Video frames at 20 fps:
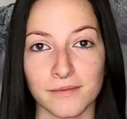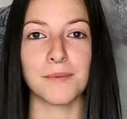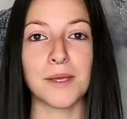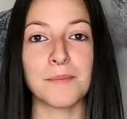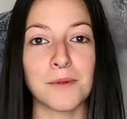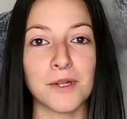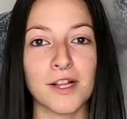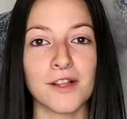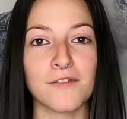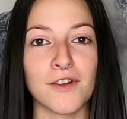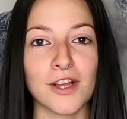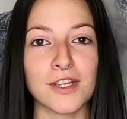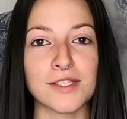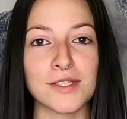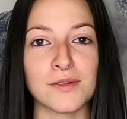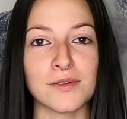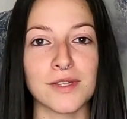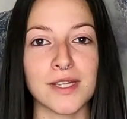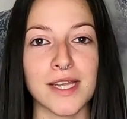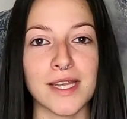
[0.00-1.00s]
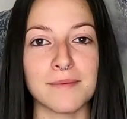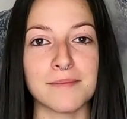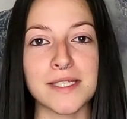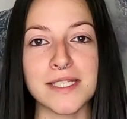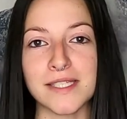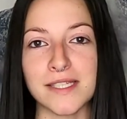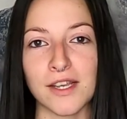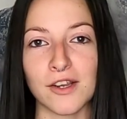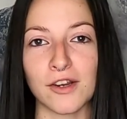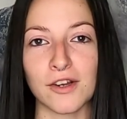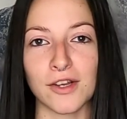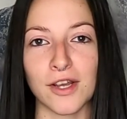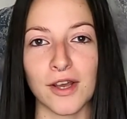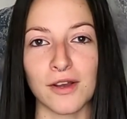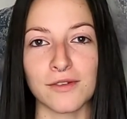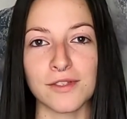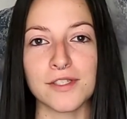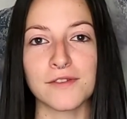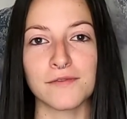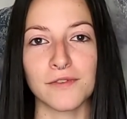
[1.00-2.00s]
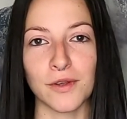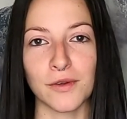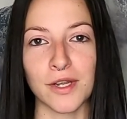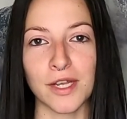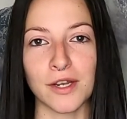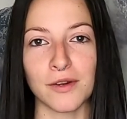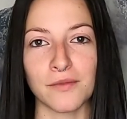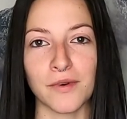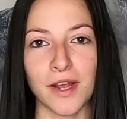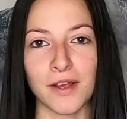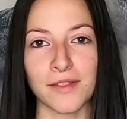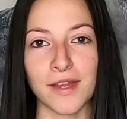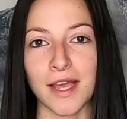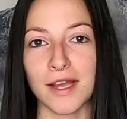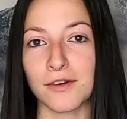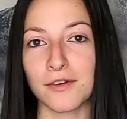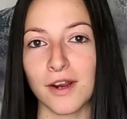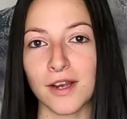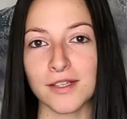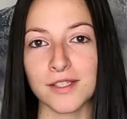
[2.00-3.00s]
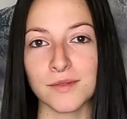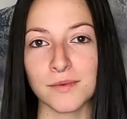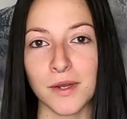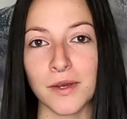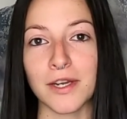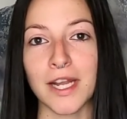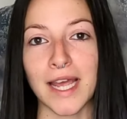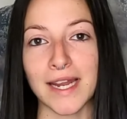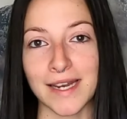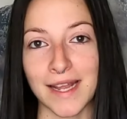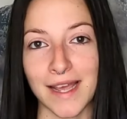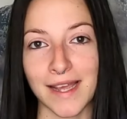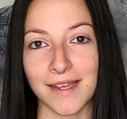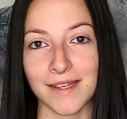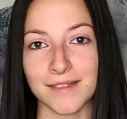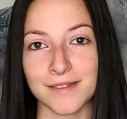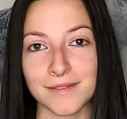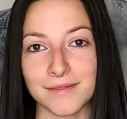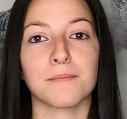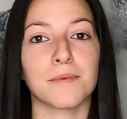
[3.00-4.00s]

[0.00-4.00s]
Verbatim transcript: People have also claimed to see her ghost floating around that crossroad at night.